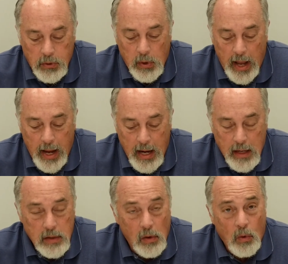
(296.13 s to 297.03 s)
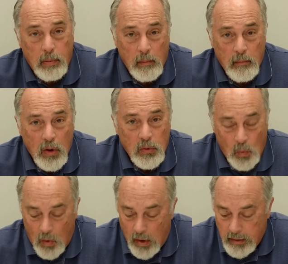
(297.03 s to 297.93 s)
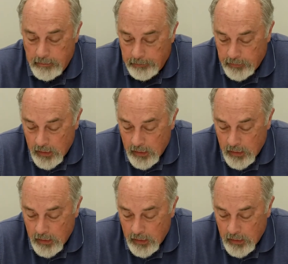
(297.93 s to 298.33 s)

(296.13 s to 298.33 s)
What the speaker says: to aid, or promote one.